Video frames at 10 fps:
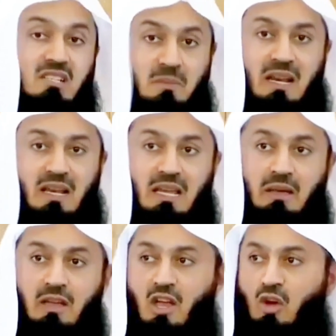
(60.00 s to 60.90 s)

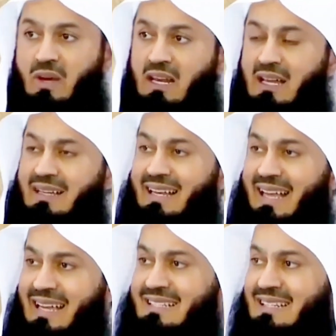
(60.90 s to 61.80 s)
Similarly, when Allah
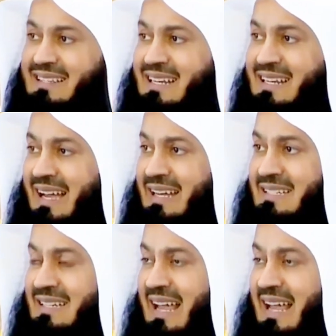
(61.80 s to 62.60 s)
created the night